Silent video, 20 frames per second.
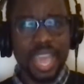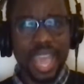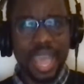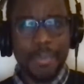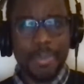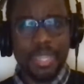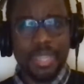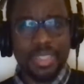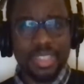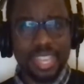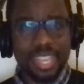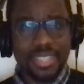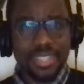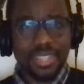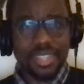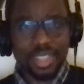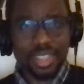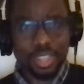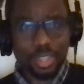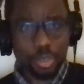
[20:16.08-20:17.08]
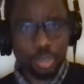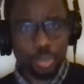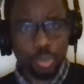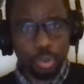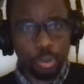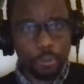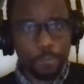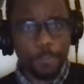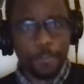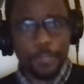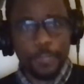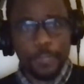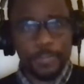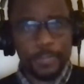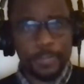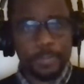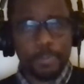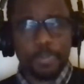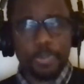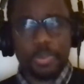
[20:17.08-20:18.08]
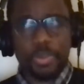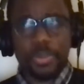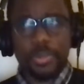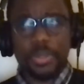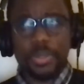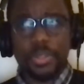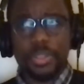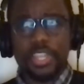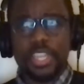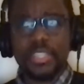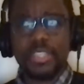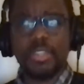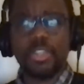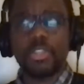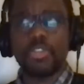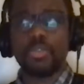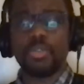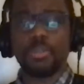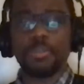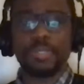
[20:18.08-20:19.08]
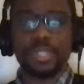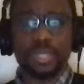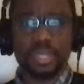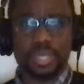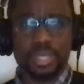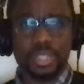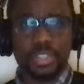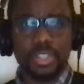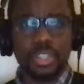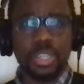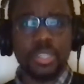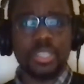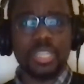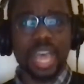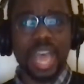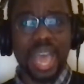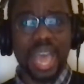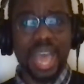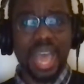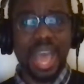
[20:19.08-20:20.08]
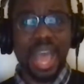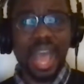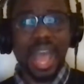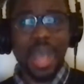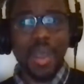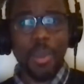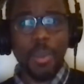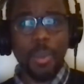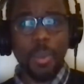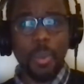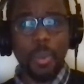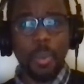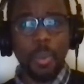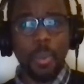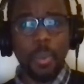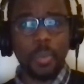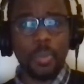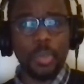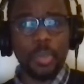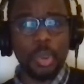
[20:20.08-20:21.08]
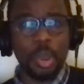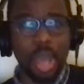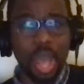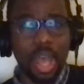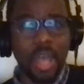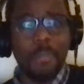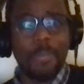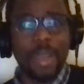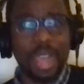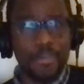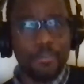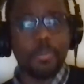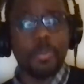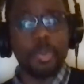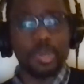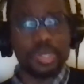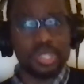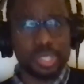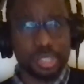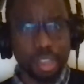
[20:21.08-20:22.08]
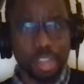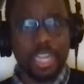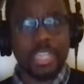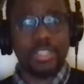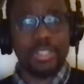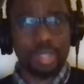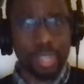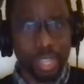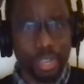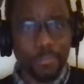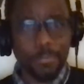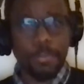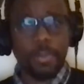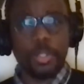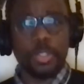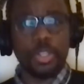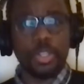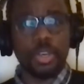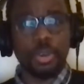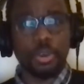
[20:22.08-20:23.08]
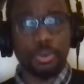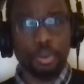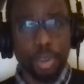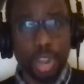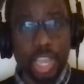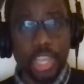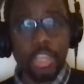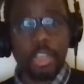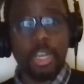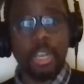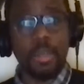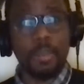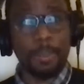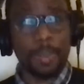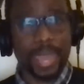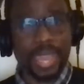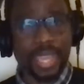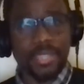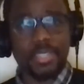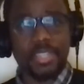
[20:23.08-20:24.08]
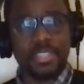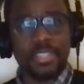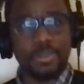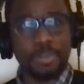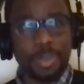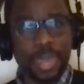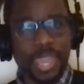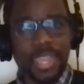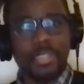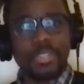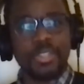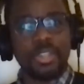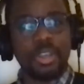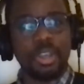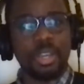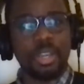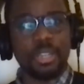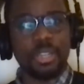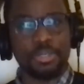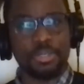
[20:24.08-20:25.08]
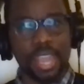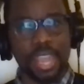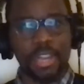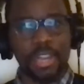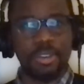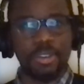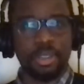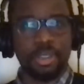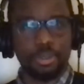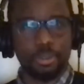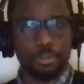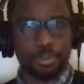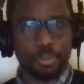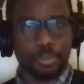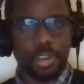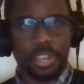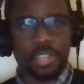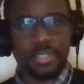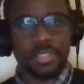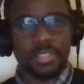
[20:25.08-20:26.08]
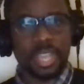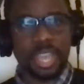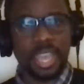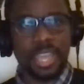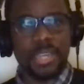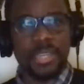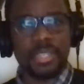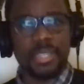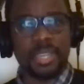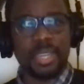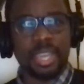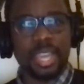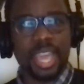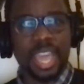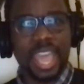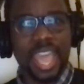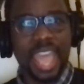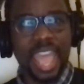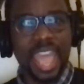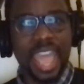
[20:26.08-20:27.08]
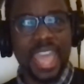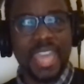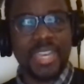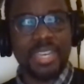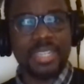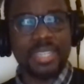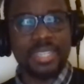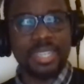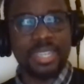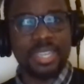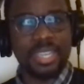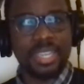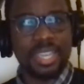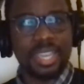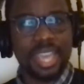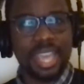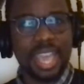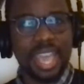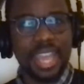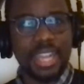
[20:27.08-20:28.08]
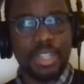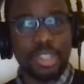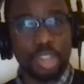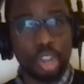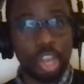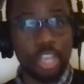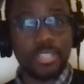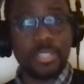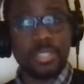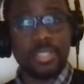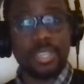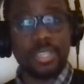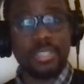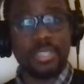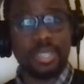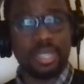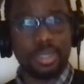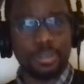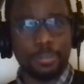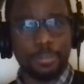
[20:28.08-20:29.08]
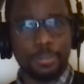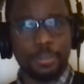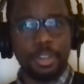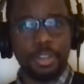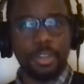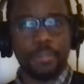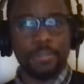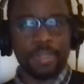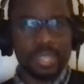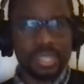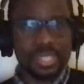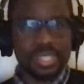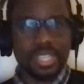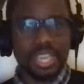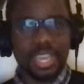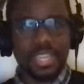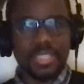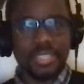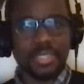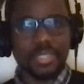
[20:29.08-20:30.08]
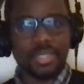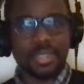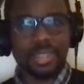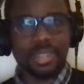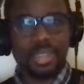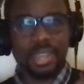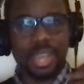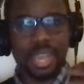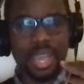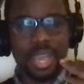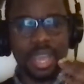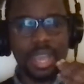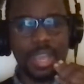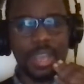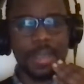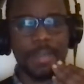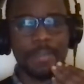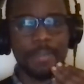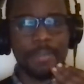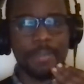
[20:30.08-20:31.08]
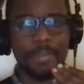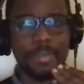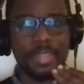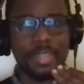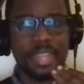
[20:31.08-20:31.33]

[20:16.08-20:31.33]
I mean, these are the sort of these are the sort of decisions you know our platform was starting to influence on a regular basis based on a track record of trust and and agnostic delivery of insight um,